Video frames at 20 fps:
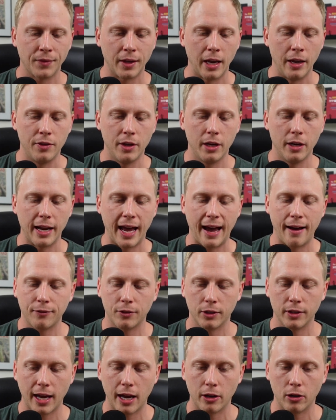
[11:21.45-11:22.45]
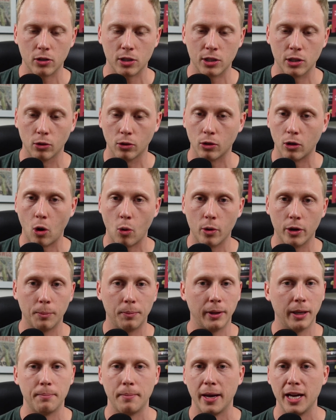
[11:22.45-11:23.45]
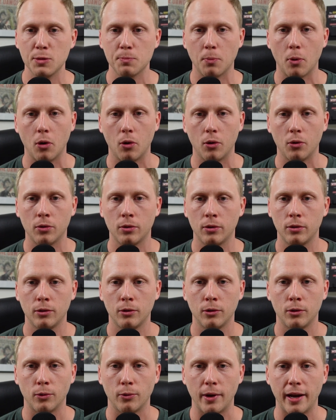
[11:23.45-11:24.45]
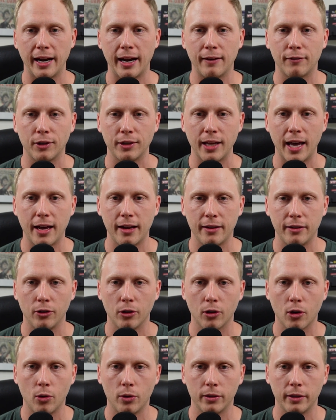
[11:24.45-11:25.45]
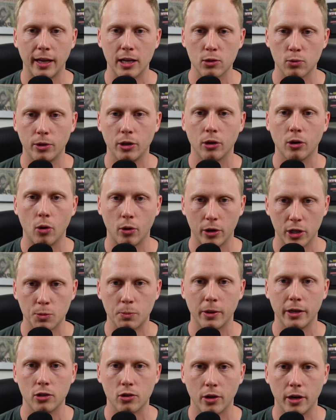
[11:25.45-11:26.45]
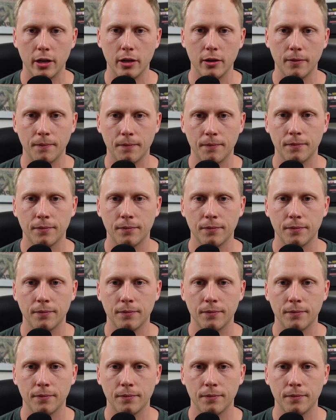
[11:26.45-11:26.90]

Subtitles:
and then after that, you're still going to play baseball right after that, and that's when you're going to spring training?